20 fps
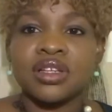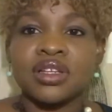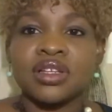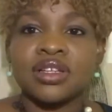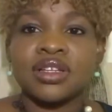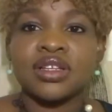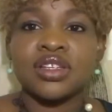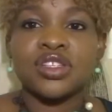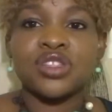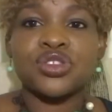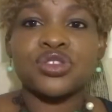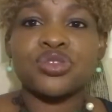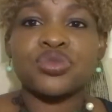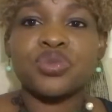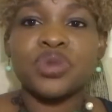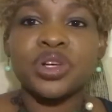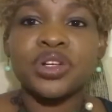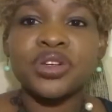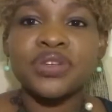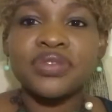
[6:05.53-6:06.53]
So
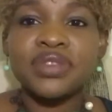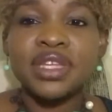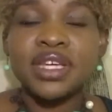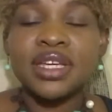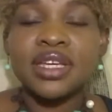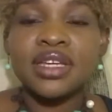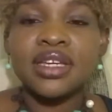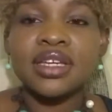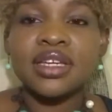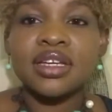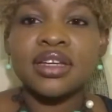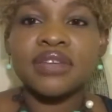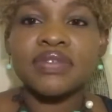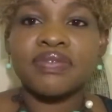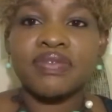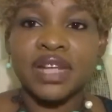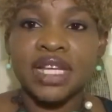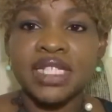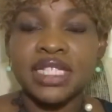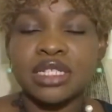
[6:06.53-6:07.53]
one of the
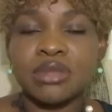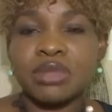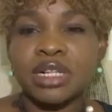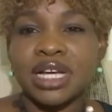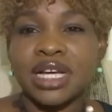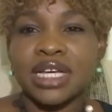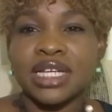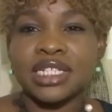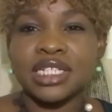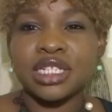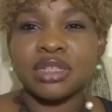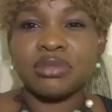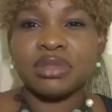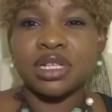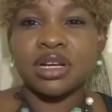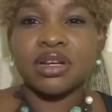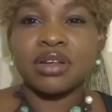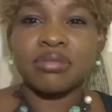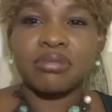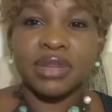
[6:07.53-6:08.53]
flexible items
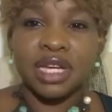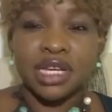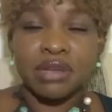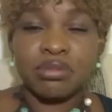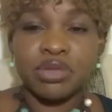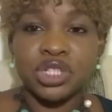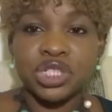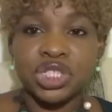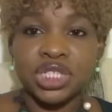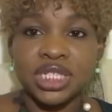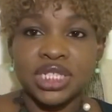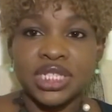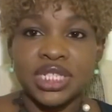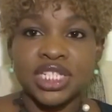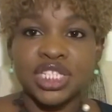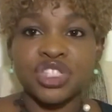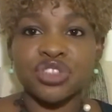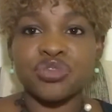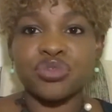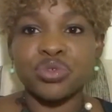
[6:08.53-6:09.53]
on my budget
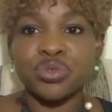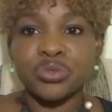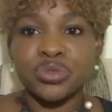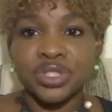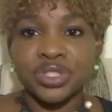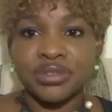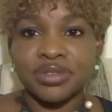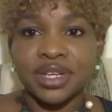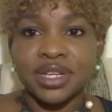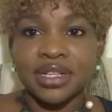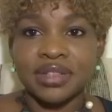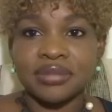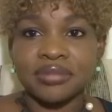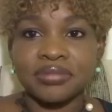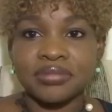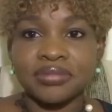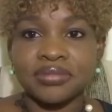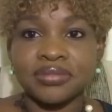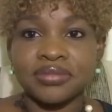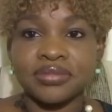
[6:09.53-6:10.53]
is grocery.
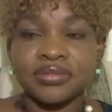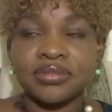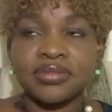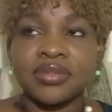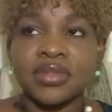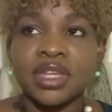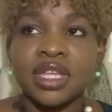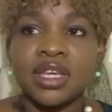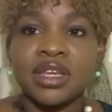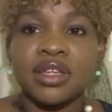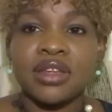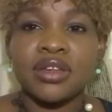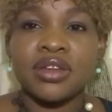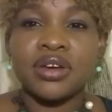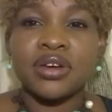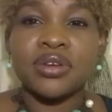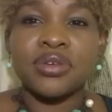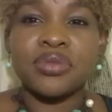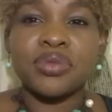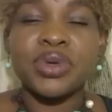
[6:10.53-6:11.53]

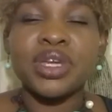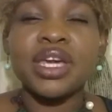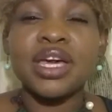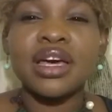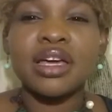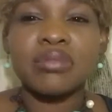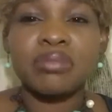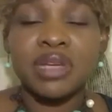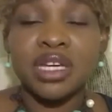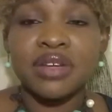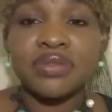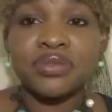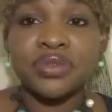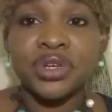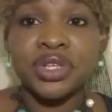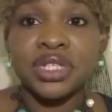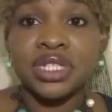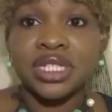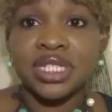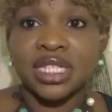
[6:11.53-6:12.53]
Now, we can't be
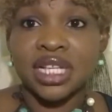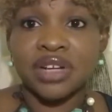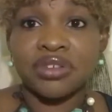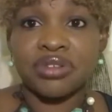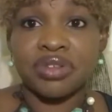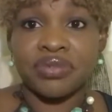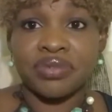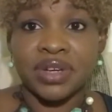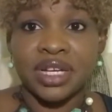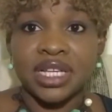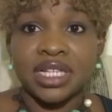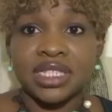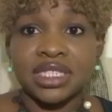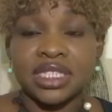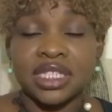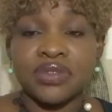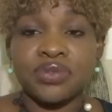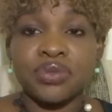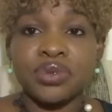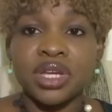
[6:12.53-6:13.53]
afraid to sacrifice.
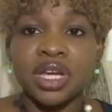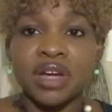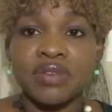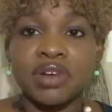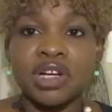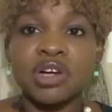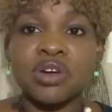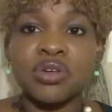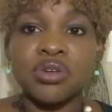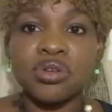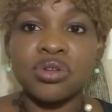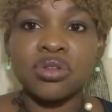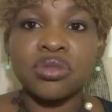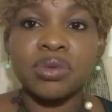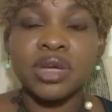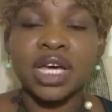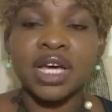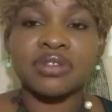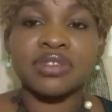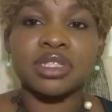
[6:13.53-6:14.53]
If we have a goal, we
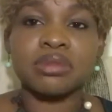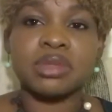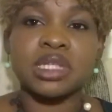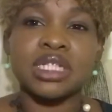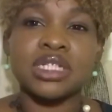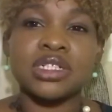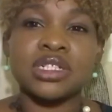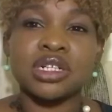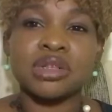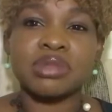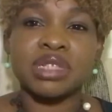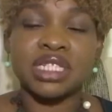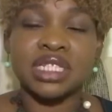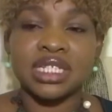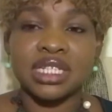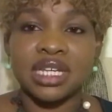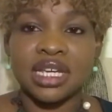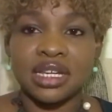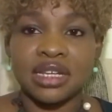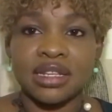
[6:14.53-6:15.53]
have to be determined to
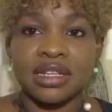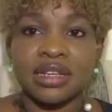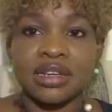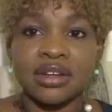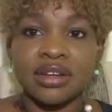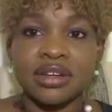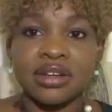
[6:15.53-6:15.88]
get there.